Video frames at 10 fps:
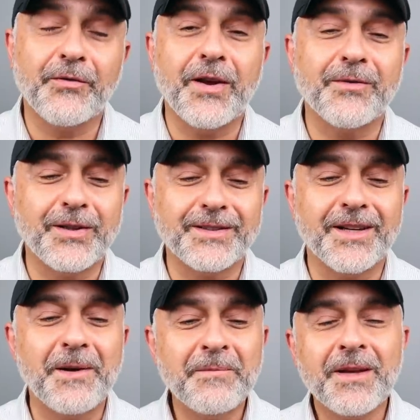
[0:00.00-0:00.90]
favorites,
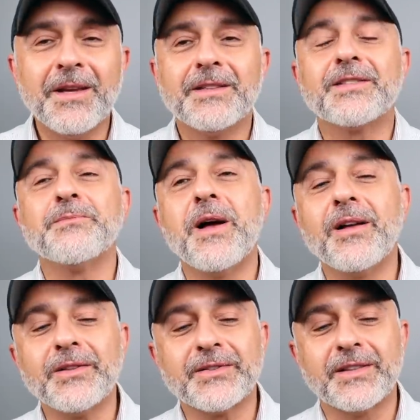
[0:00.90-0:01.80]
uh,
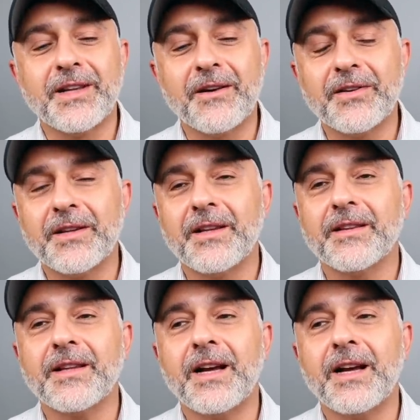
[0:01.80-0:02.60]
smells and everything like